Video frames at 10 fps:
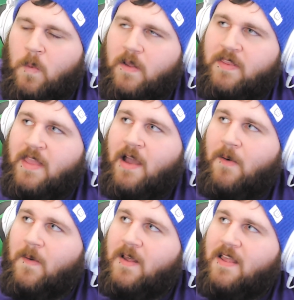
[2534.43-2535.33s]

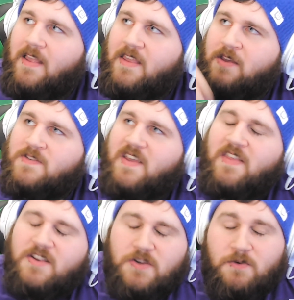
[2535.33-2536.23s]
now, you said
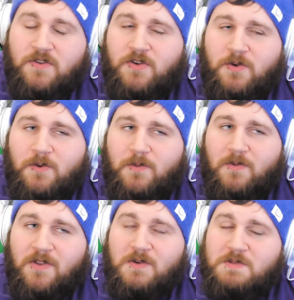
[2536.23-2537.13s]
that you
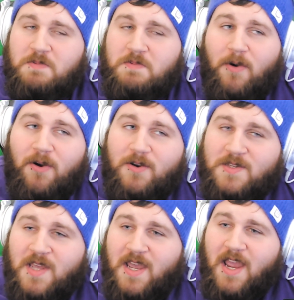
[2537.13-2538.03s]
spit bars.